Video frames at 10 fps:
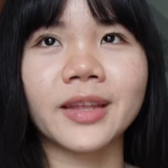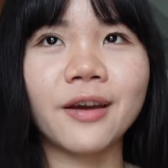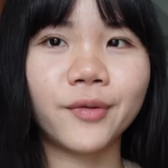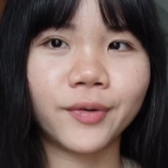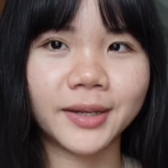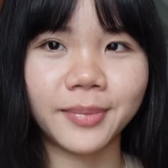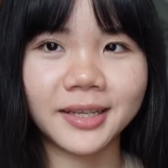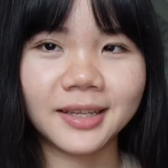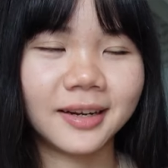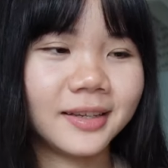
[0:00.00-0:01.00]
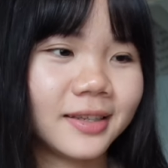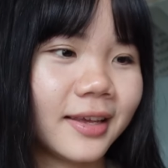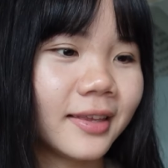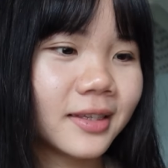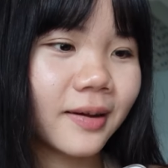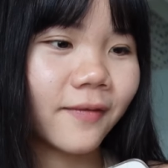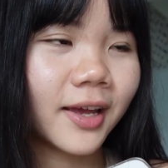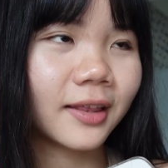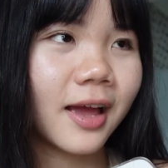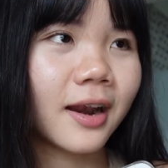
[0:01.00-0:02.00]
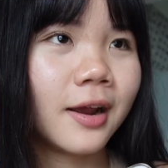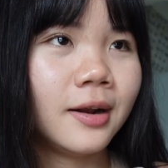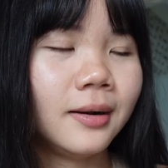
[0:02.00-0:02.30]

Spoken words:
Everyone basically says stuff like that.